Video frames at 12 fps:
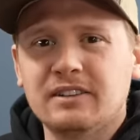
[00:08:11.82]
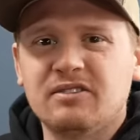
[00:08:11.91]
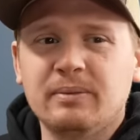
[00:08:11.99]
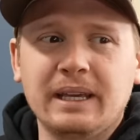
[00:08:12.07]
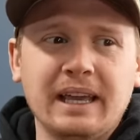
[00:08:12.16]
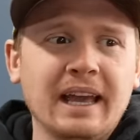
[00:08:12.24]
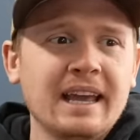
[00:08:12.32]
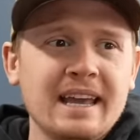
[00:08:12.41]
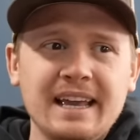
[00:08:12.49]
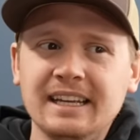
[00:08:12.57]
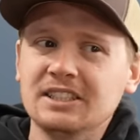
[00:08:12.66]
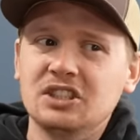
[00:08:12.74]
of me,
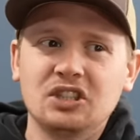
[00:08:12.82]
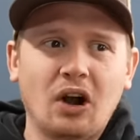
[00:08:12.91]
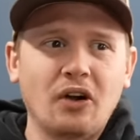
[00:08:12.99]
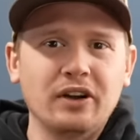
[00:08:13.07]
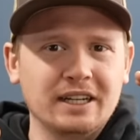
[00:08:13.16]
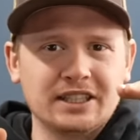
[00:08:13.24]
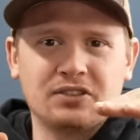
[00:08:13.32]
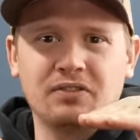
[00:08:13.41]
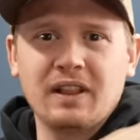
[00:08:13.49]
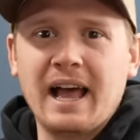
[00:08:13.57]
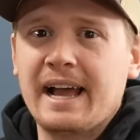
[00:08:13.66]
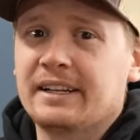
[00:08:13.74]
his dart is
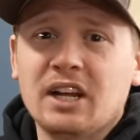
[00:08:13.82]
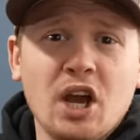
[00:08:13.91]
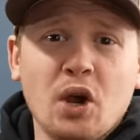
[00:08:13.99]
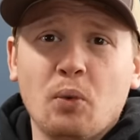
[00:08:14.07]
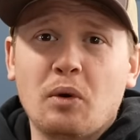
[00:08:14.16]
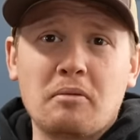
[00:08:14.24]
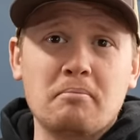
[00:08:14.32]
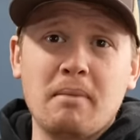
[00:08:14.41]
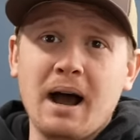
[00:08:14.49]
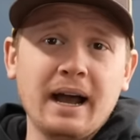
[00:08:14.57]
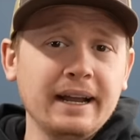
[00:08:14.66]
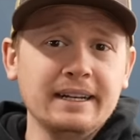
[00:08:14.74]
flat, where
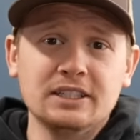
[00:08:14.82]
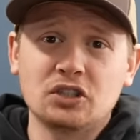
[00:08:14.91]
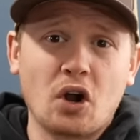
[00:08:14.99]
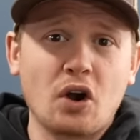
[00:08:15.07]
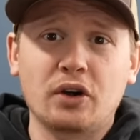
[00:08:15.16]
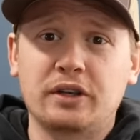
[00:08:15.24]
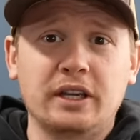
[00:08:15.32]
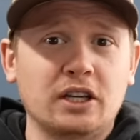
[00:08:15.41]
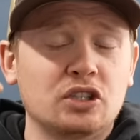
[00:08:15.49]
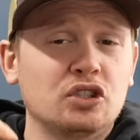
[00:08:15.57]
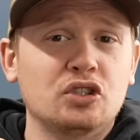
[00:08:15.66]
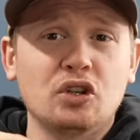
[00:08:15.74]
mine is
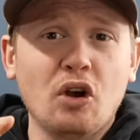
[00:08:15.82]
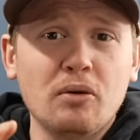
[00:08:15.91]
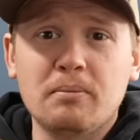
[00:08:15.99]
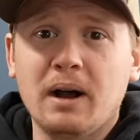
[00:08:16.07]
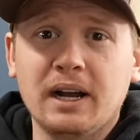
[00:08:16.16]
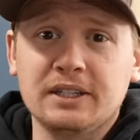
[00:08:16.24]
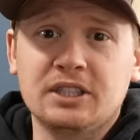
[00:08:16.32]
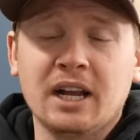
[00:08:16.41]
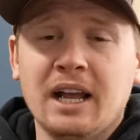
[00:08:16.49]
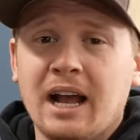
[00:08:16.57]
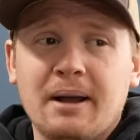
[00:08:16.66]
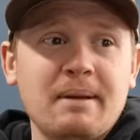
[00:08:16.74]
arcing so much,
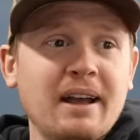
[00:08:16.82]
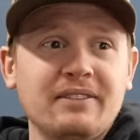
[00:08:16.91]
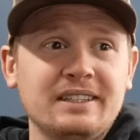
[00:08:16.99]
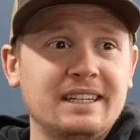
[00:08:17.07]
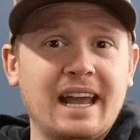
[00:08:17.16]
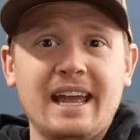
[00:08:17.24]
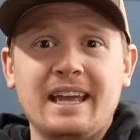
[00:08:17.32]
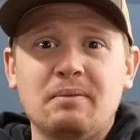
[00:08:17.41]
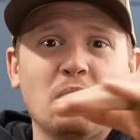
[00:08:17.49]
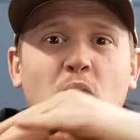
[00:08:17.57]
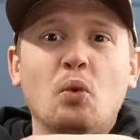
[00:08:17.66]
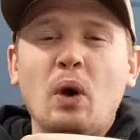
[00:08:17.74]
I'm having to
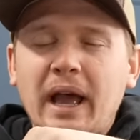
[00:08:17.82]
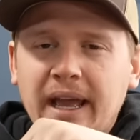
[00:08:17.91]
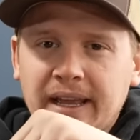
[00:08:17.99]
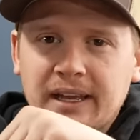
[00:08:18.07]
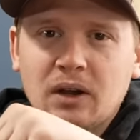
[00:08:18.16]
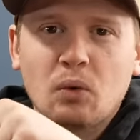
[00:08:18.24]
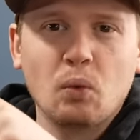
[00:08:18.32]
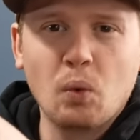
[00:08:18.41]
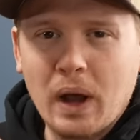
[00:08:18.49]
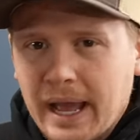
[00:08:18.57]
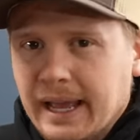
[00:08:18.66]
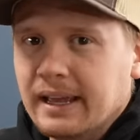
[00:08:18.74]
aim way,
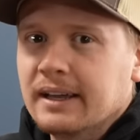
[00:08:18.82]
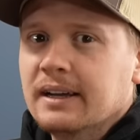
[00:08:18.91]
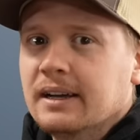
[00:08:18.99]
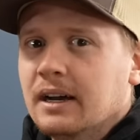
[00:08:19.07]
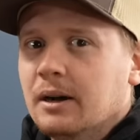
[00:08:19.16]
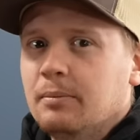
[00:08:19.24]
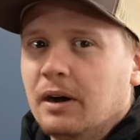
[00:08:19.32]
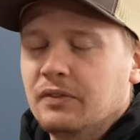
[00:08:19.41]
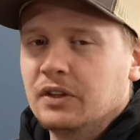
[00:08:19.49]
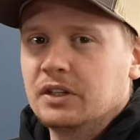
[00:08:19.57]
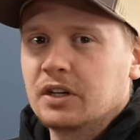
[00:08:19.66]
way above the